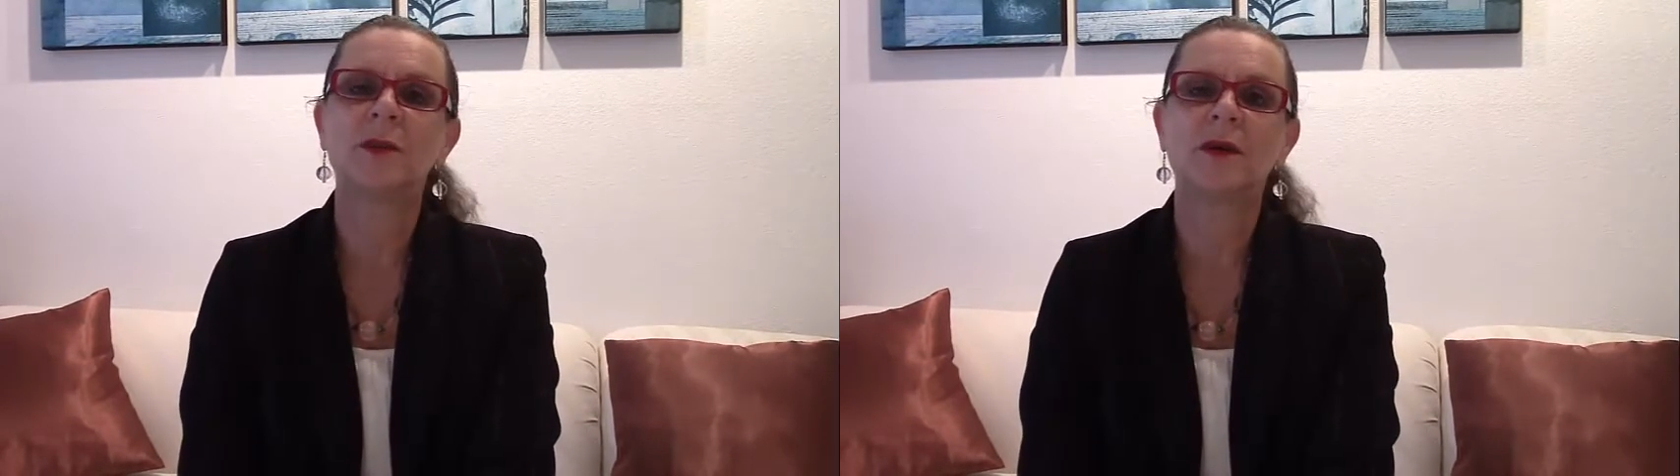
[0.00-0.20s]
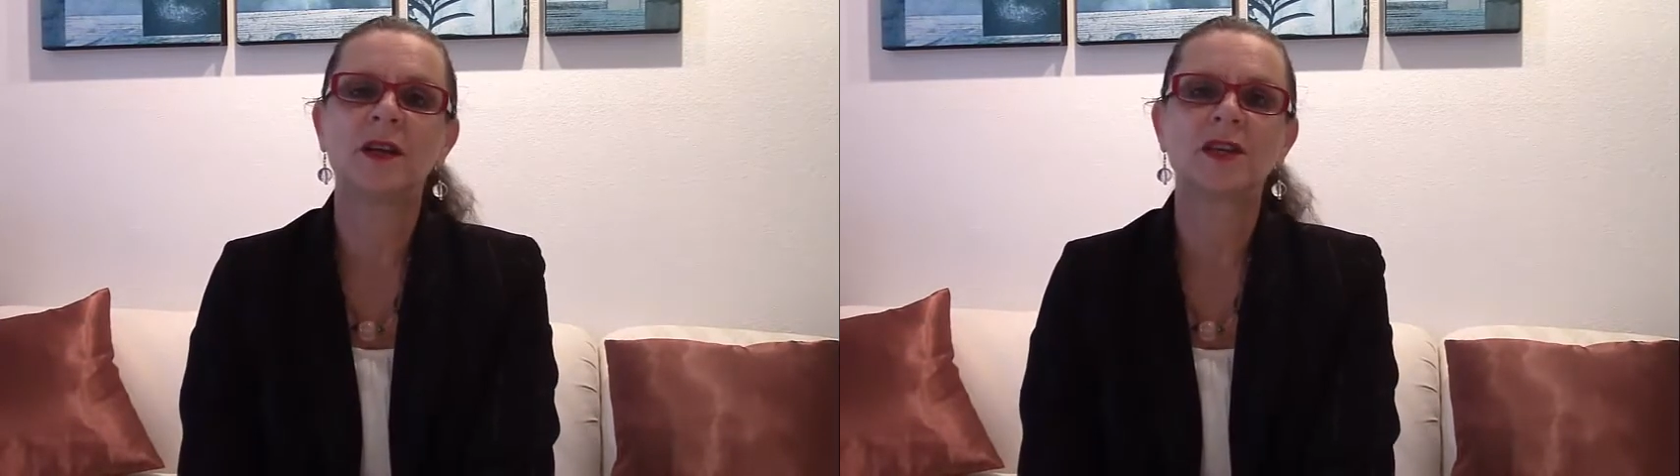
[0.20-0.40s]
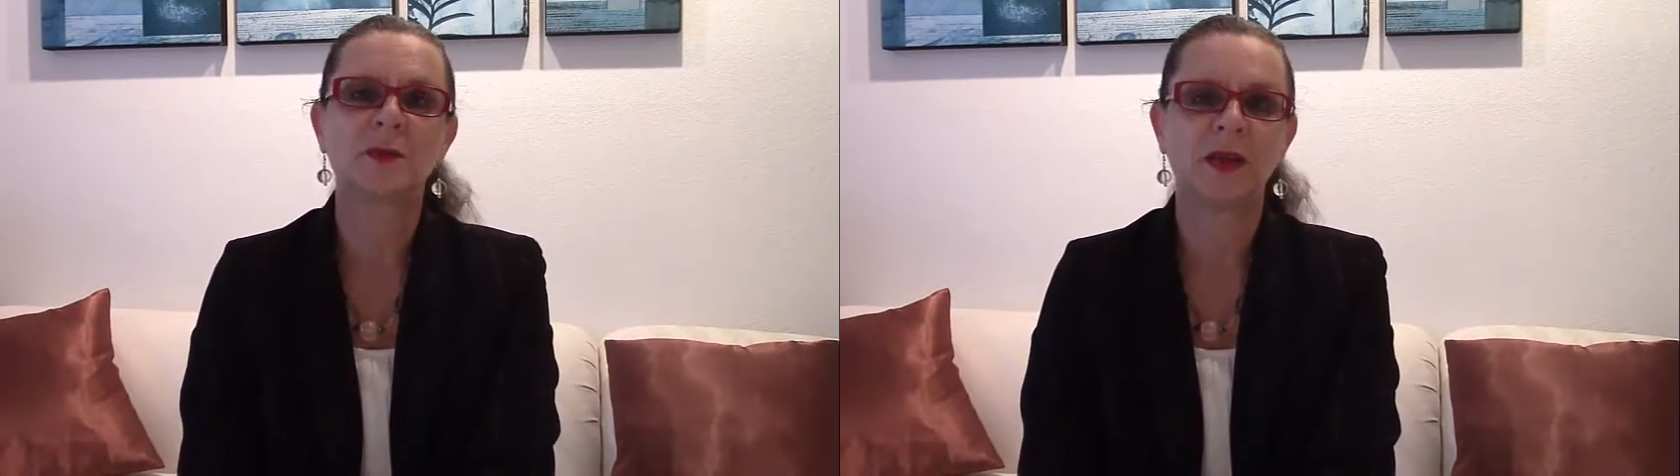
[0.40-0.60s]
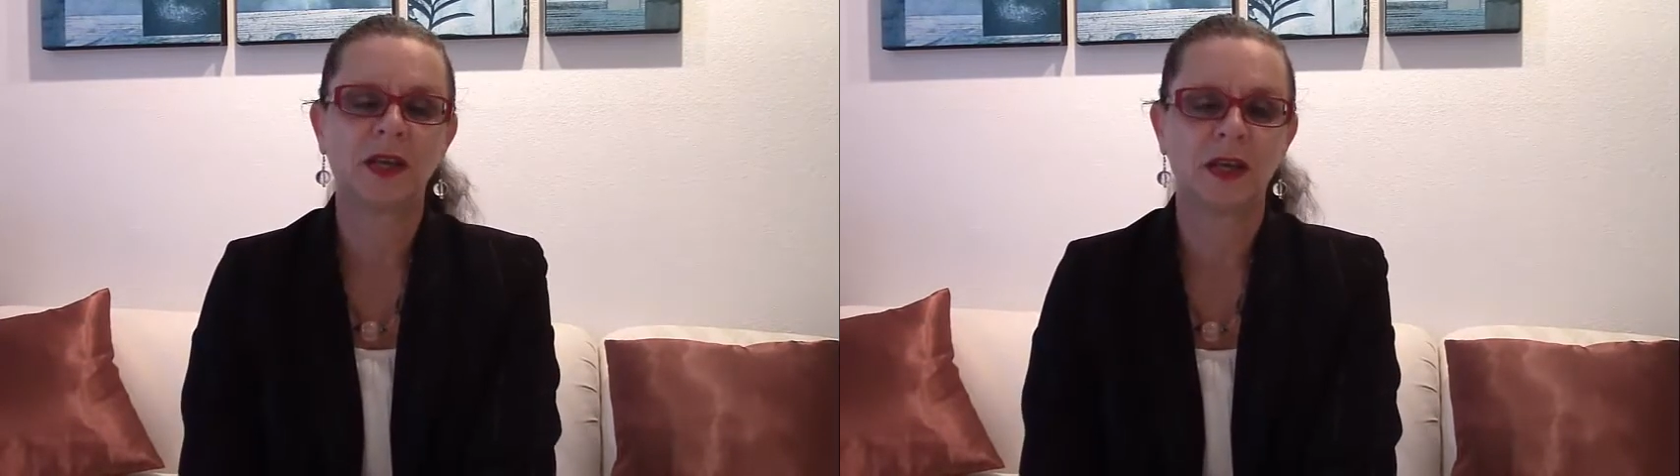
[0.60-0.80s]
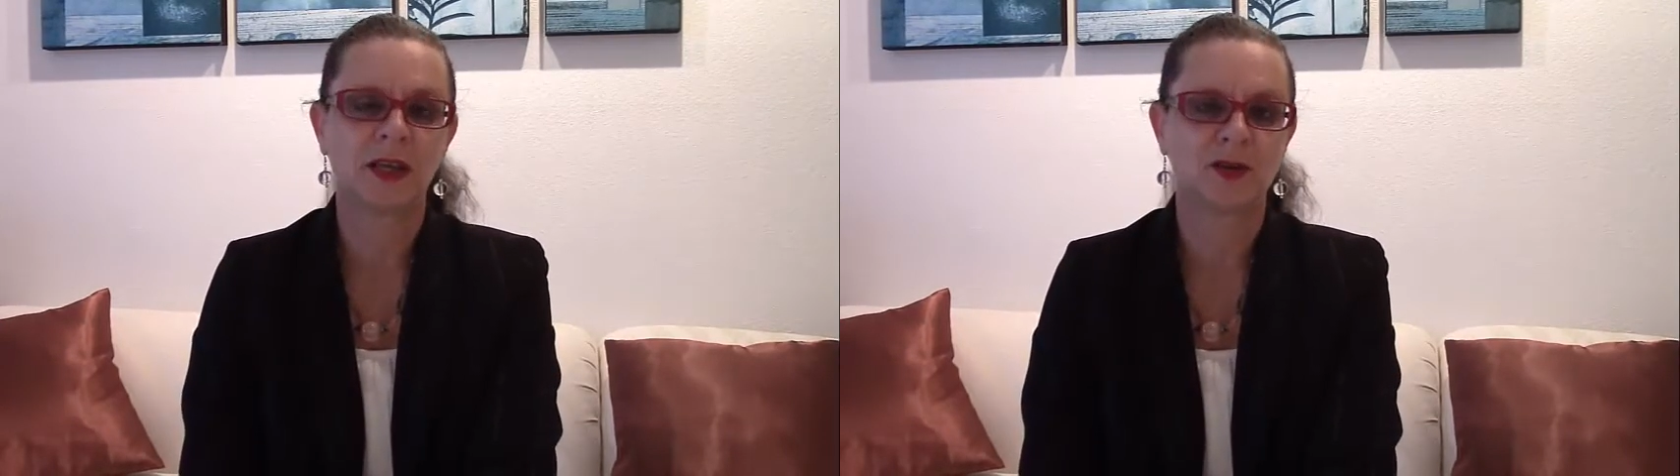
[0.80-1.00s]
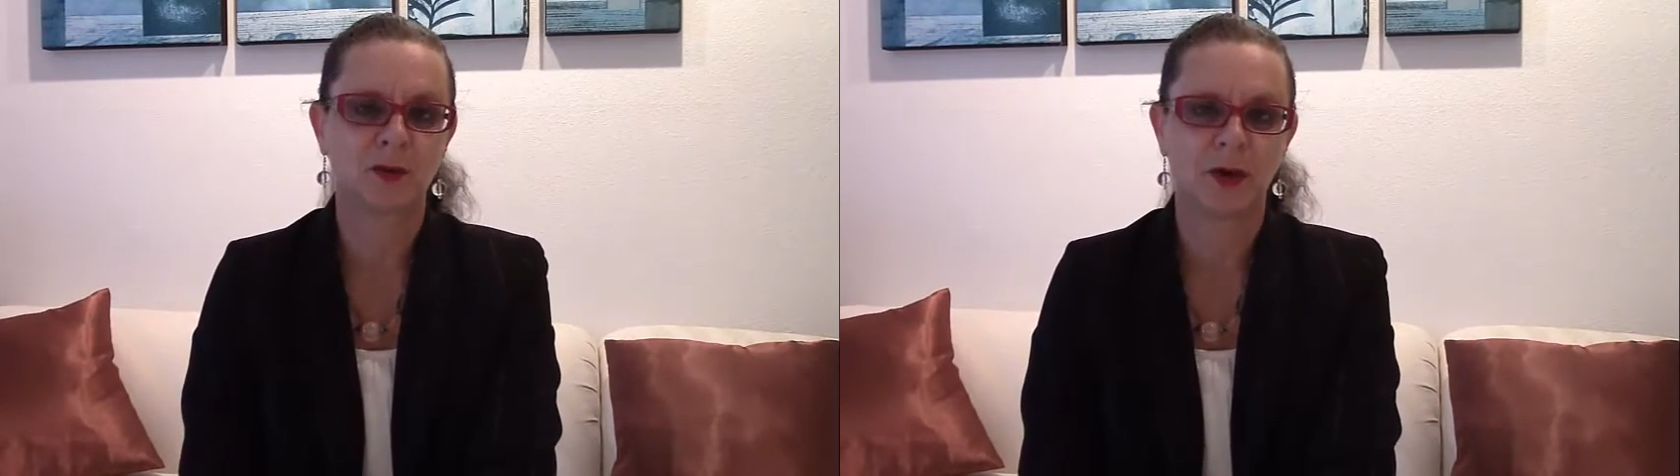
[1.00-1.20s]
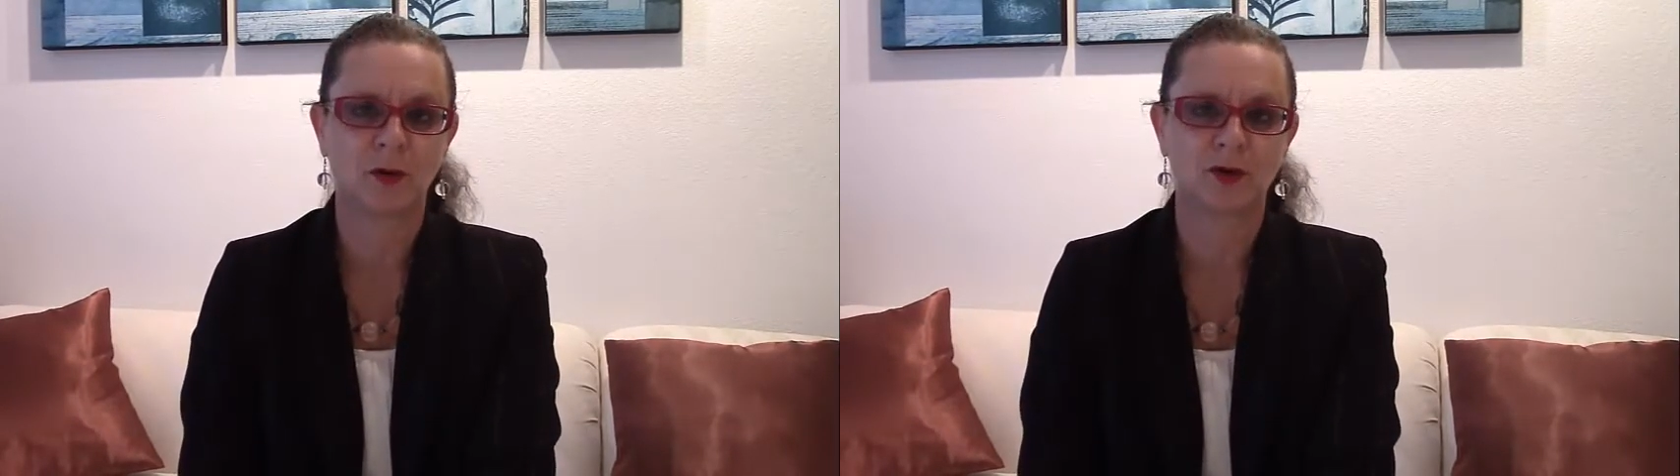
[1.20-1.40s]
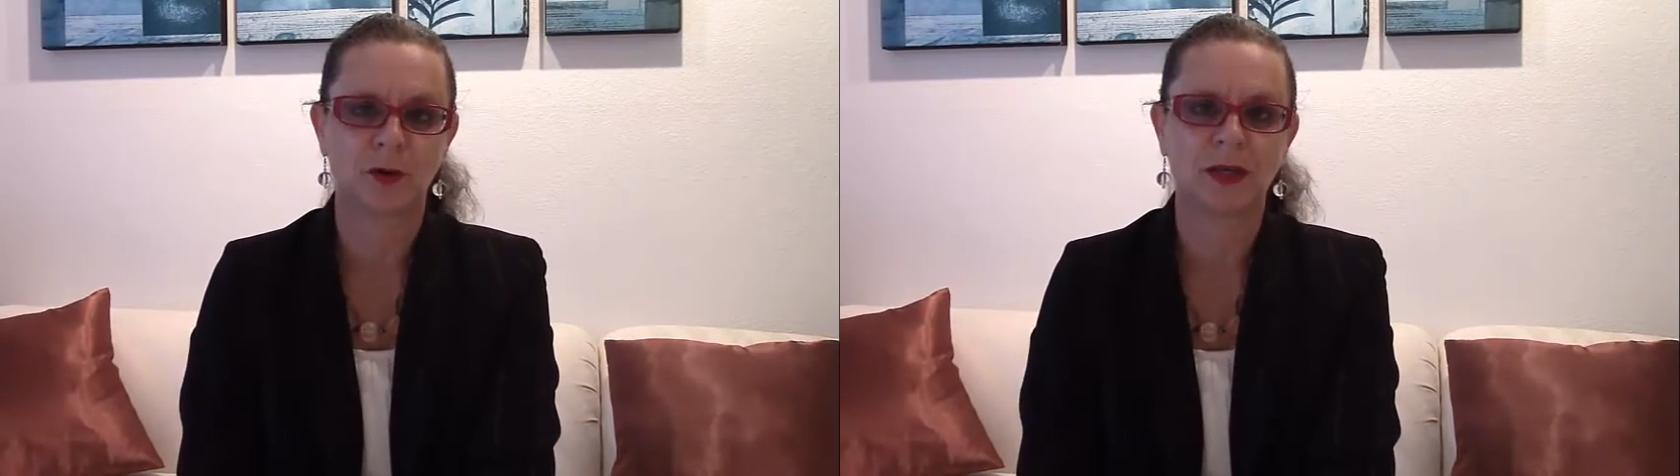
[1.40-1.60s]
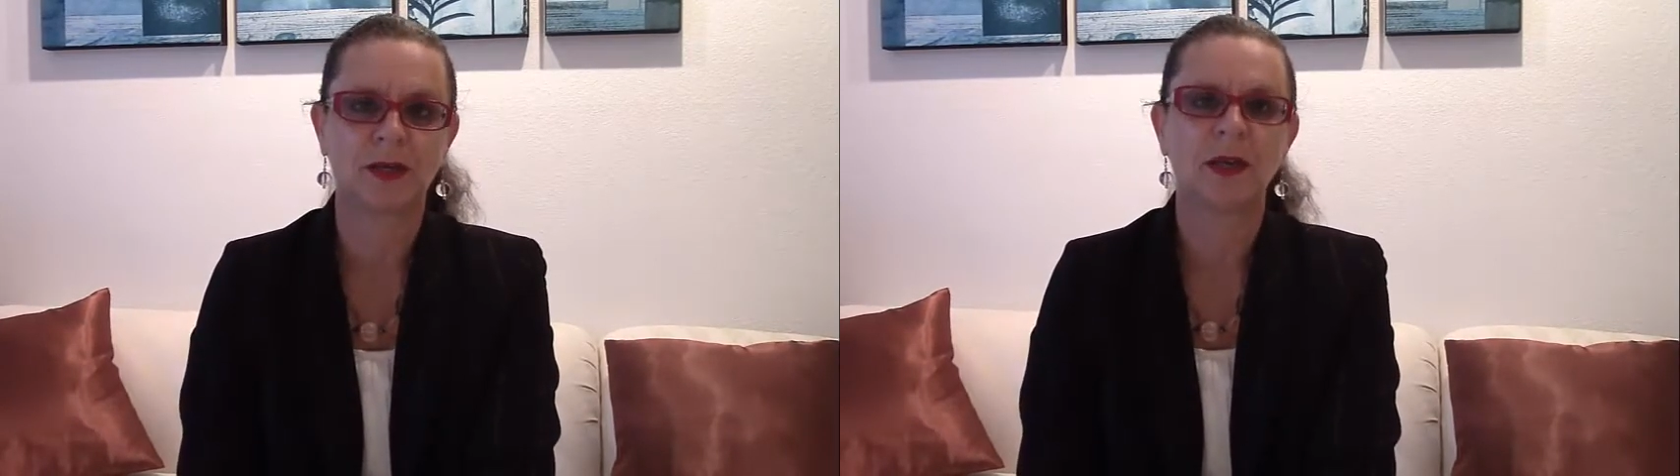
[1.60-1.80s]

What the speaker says: Maria speaking is a real treat.